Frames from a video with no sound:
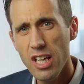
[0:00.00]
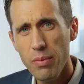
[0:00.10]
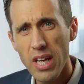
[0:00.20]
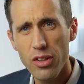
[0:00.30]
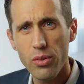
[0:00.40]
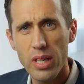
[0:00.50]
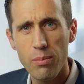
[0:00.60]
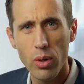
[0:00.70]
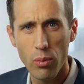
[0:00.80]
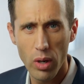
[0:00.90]
at about
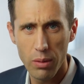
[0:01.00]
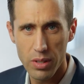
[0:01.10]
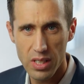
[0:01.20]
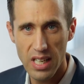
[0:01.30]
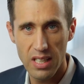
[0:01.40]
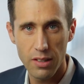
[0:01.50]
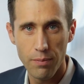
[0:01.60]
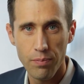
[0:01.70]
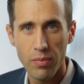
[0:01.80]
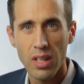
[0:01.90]
3.1%.
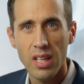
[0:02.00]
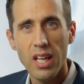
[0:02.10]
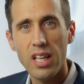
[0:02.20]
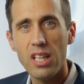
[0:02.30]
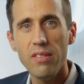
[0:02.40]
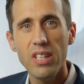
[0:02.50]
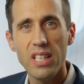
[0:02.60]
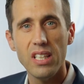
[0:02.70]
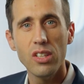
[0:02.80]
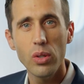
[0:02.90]
And given
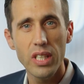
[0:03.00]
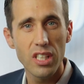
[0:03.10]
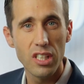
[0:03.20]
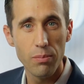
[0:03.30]
the increase in